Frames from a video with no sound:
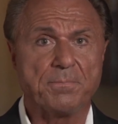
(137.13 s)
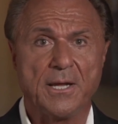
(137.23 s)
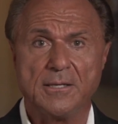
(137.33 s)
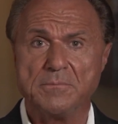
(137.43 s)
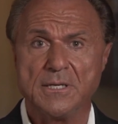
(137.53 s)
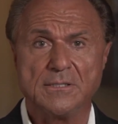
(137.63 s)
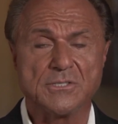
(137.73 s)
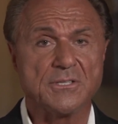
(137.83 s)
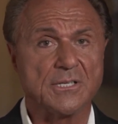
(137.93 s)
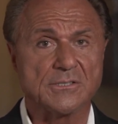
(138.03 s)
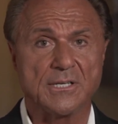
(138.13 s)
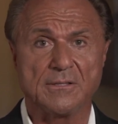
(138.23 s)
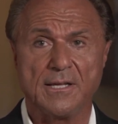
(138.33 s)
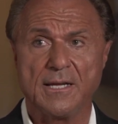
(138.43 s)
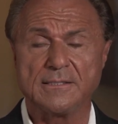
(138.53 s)
pain meds, things
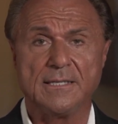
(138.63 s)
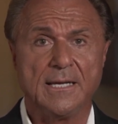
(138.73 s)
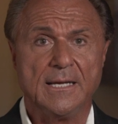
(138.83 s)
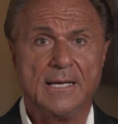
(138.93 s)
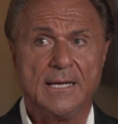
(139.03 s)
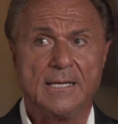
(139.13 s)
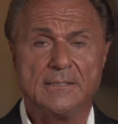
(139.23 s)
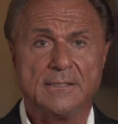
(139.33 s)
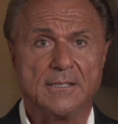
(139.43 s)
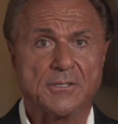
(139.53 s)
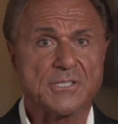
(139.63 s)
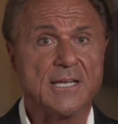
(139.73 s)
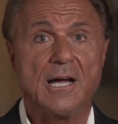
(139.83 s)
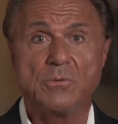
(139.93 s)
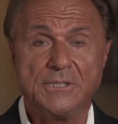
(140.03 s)
like that, and uh, see
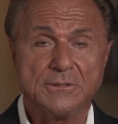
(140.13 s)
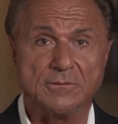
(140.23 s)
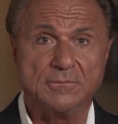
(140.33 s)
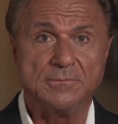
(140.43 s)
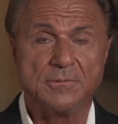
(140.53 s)
how we do.